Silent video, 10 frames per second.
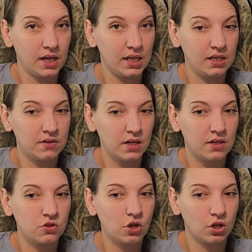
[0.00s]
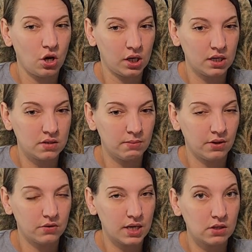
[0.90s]
ladies and start knocking some of
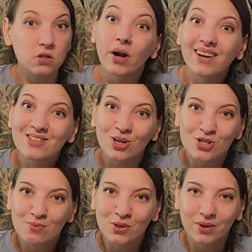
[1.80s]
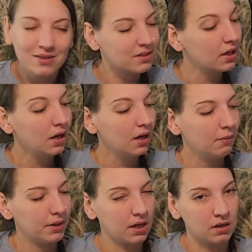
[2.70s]
those out so I can start some new ones,
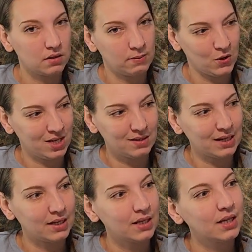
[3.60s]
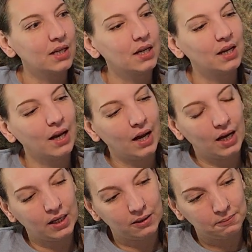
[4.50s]
because I'm crazy.
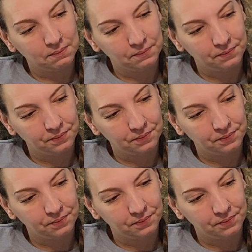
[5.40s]
I